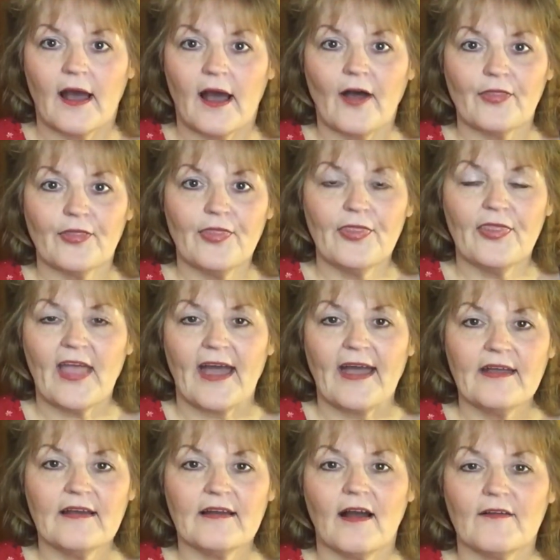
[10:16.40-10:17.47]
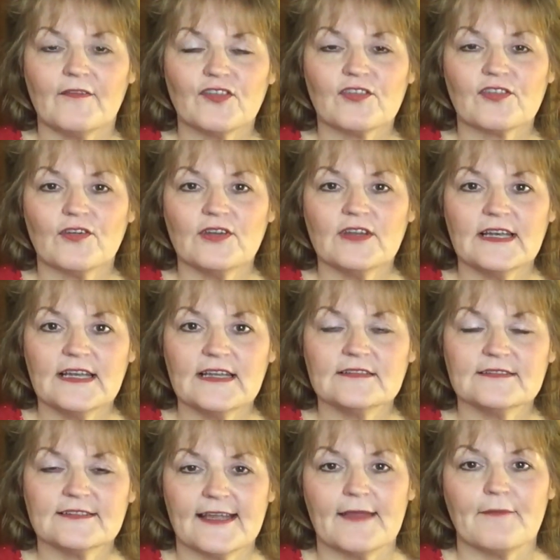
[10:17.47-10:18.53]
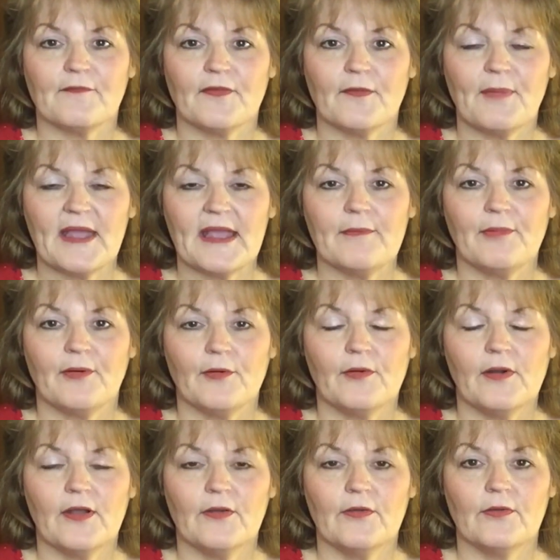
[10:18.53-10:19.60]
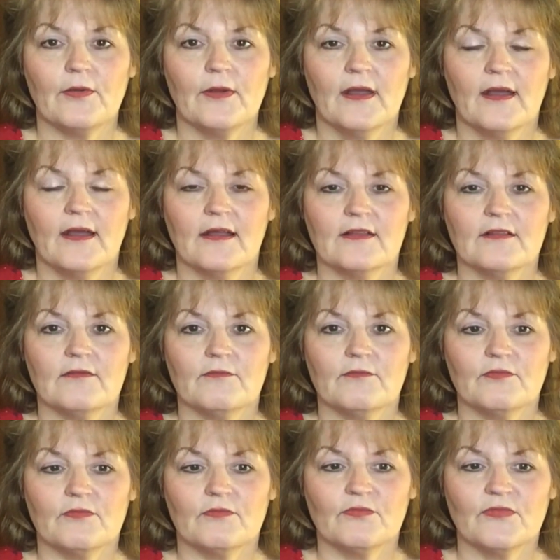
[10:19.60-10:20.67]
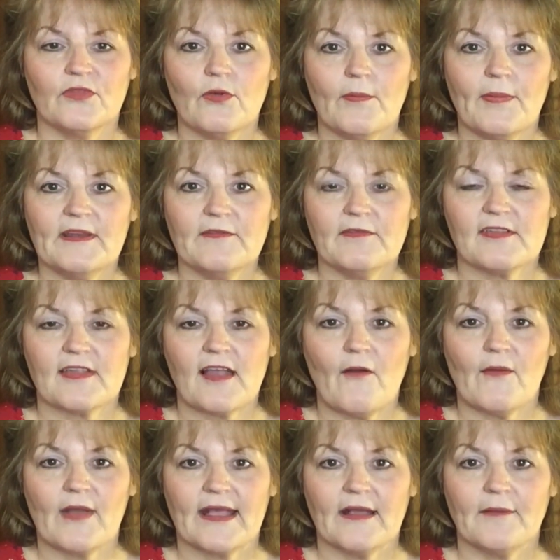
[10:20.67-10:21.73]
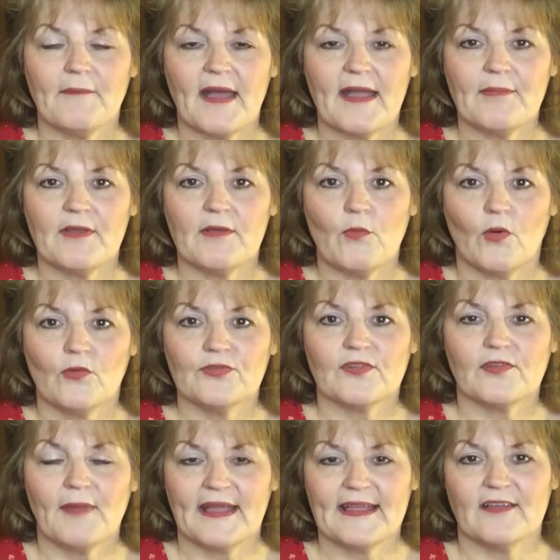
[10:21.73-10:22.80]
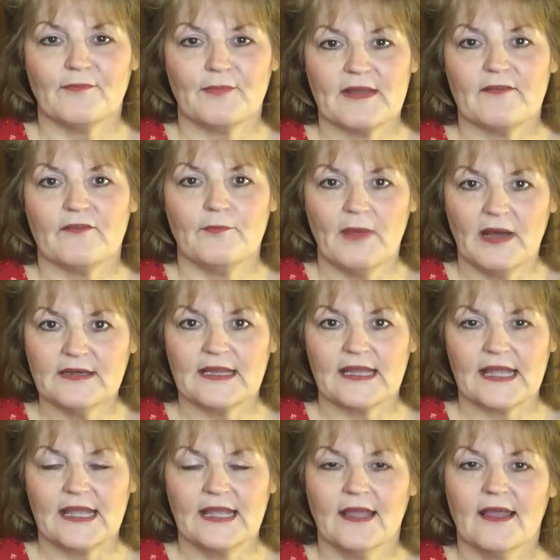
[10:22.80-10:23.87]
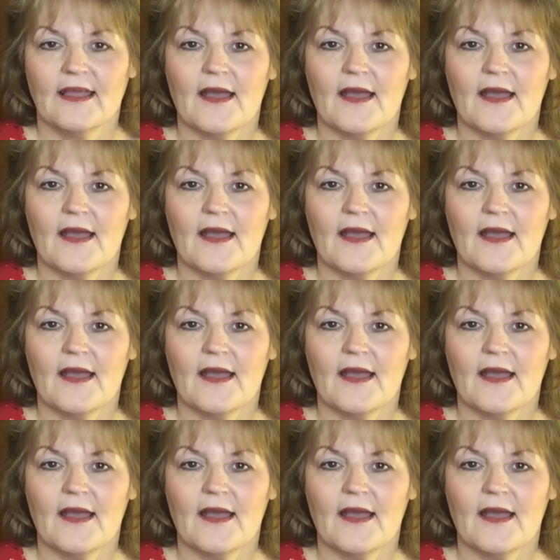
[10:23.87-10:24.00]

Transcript: other than that, I've just got a little tip for people who do a bit of sewing and maybe want to make a bit of money.